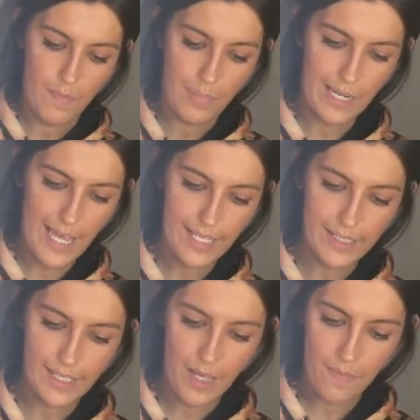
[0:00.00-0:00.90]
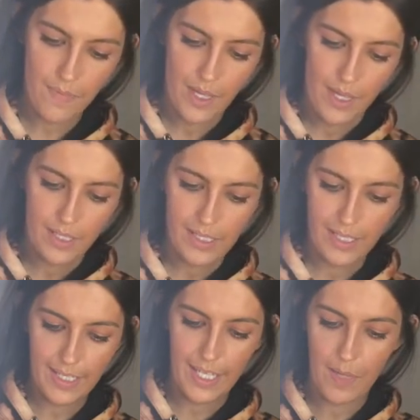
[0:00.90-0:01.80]
place them to
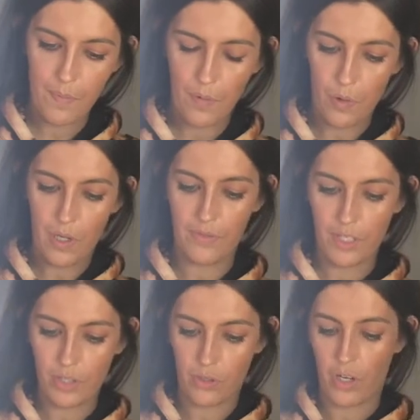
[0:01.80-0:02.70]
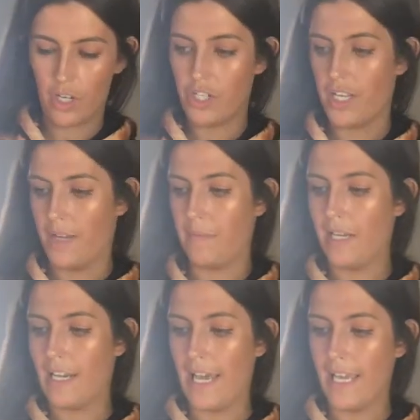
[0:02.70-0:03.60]
keep all of the scrunch in
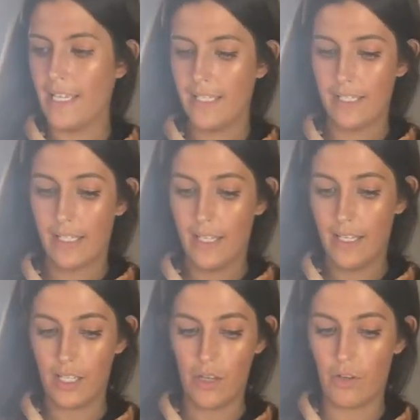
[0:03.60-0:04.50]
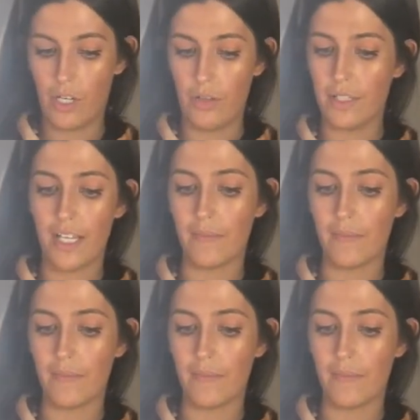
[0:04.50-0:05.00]
place. You can use as